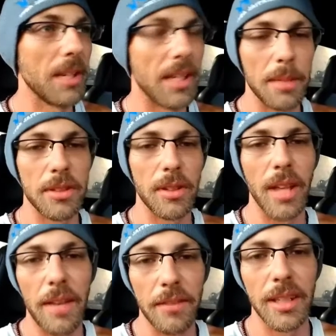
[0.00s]
Me and him started
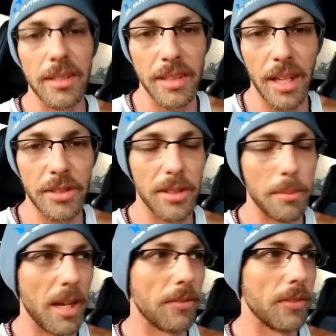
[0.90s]
having a discussion
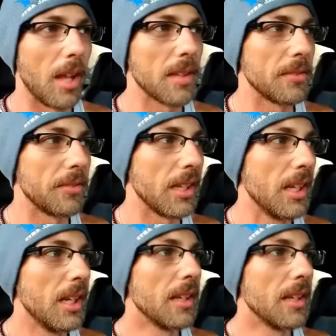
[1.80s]
about philosophy